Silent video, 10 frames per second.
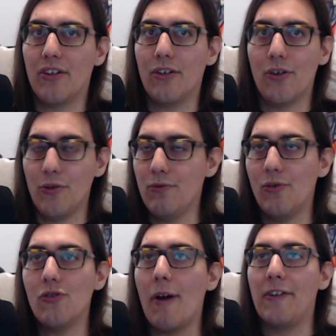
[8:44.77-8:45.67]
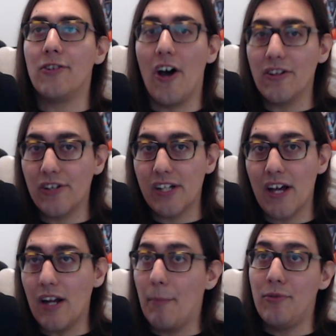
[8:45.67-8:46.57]
Who am I not looking
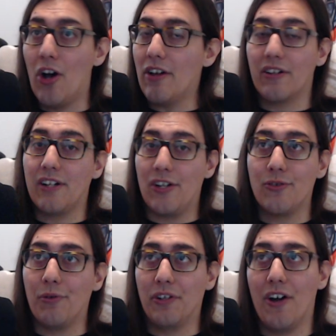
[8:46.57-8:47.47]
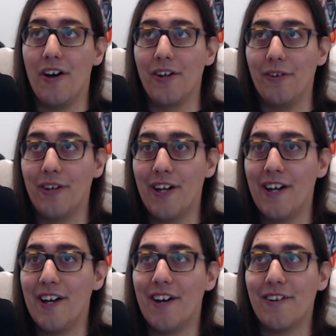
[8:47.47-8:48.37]
at? I'm not looking at Joey Logano.
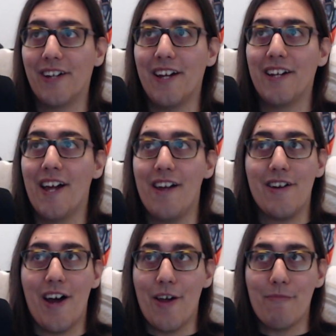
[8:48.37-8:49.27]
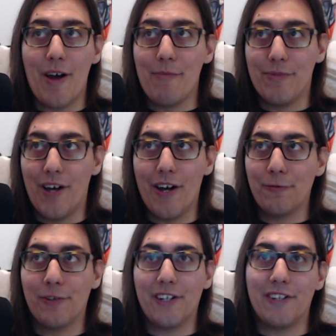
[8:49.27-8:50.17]
Okay, I'm
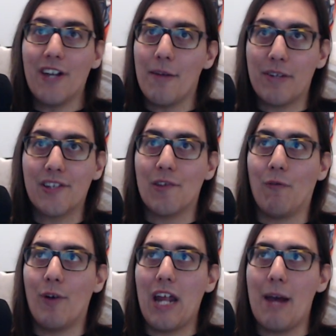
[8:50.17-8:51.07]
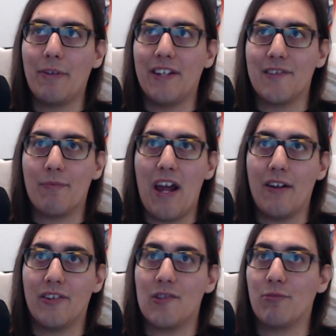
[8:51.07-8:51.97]
not because of what happened
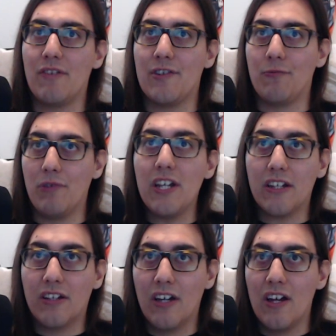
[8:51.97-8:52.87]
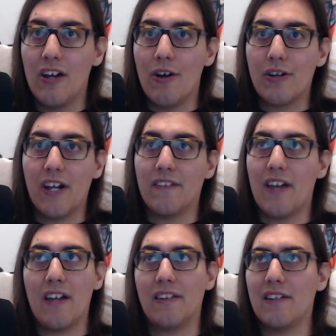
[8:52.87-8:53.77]
this previous week. Okay,
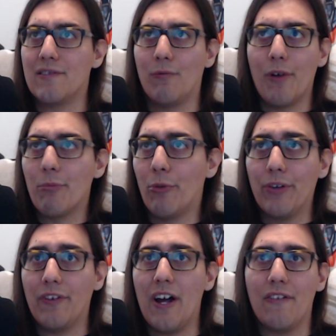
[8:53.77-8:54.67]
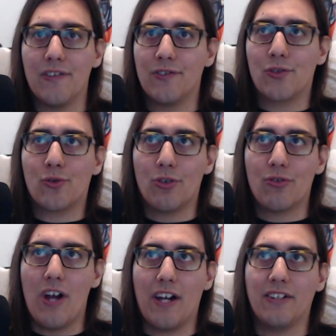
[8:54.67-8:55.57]
that's a 1.5. This is a short
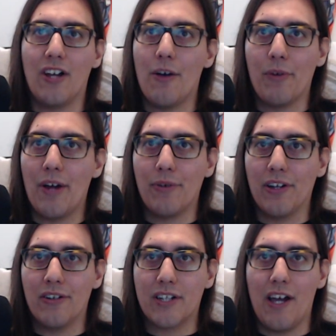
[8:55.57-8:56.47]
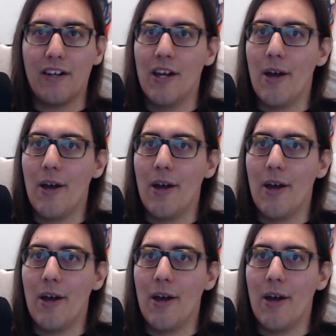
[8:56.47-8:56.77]
track, not what I want to look at.